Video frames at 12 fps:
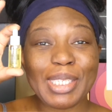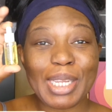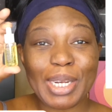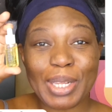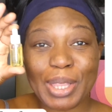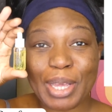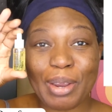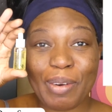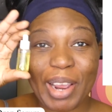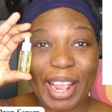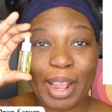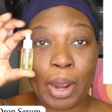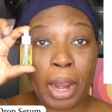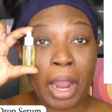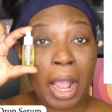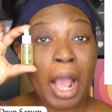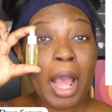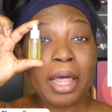little thing right here,
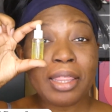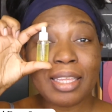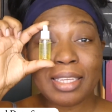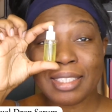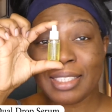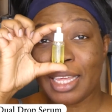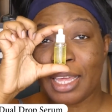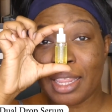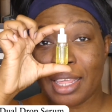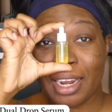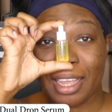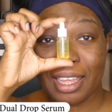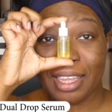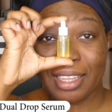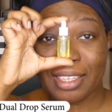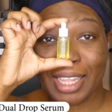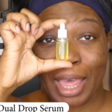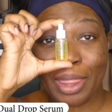this thing that
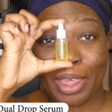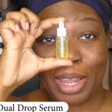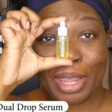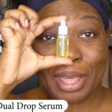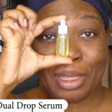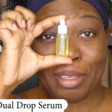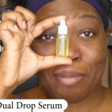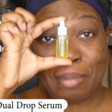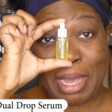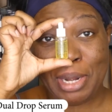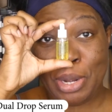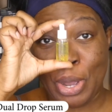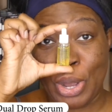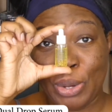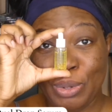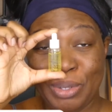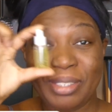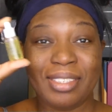is the length of my
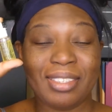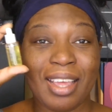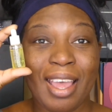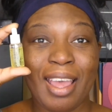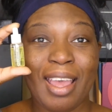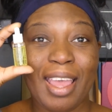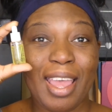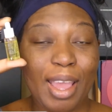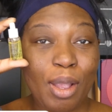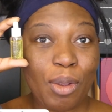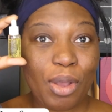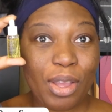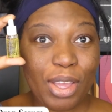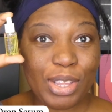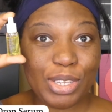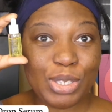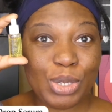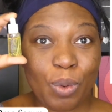nose,
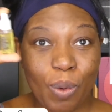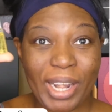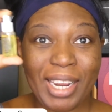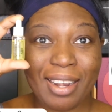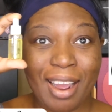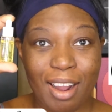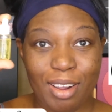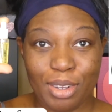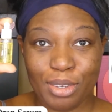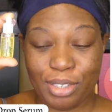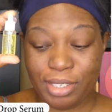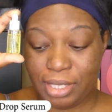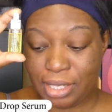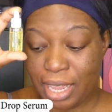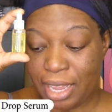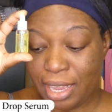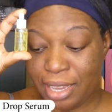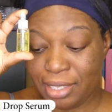is
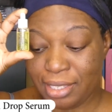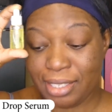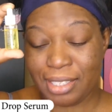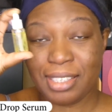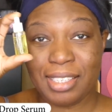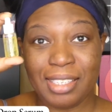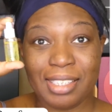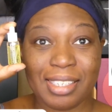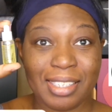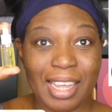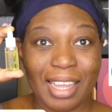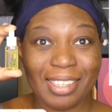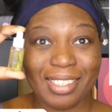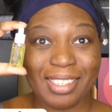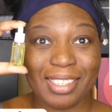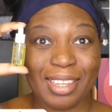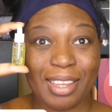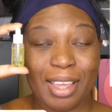$20.66.